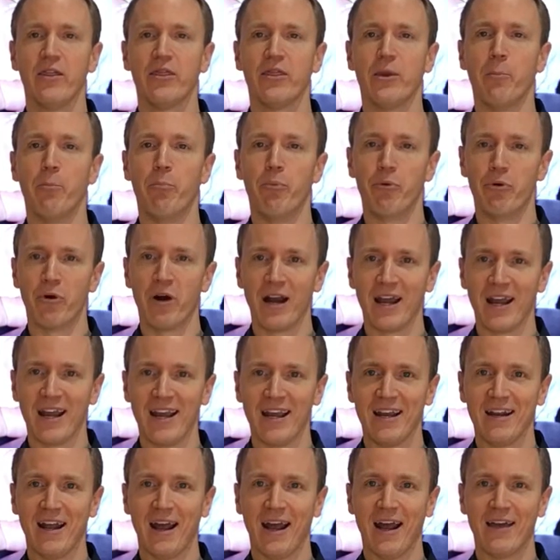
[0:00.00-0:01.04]
the
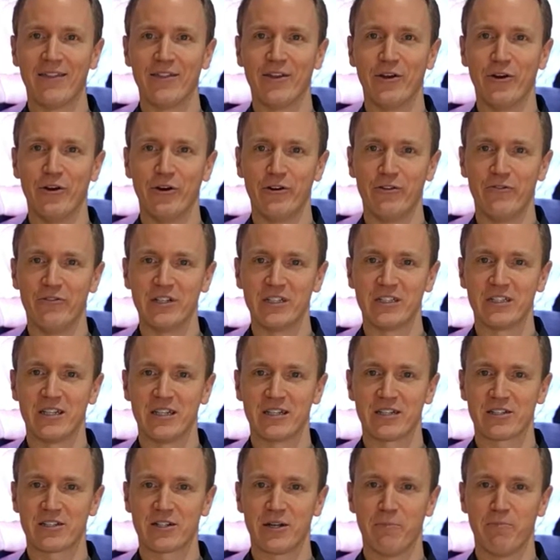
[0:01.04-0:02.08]
brain and the nervous
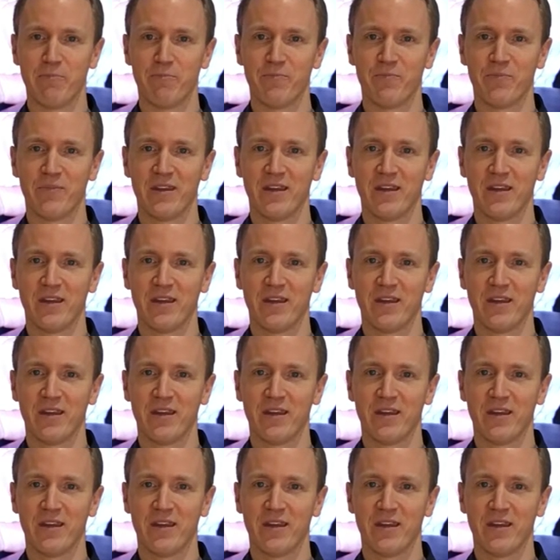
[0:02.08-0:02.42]
system.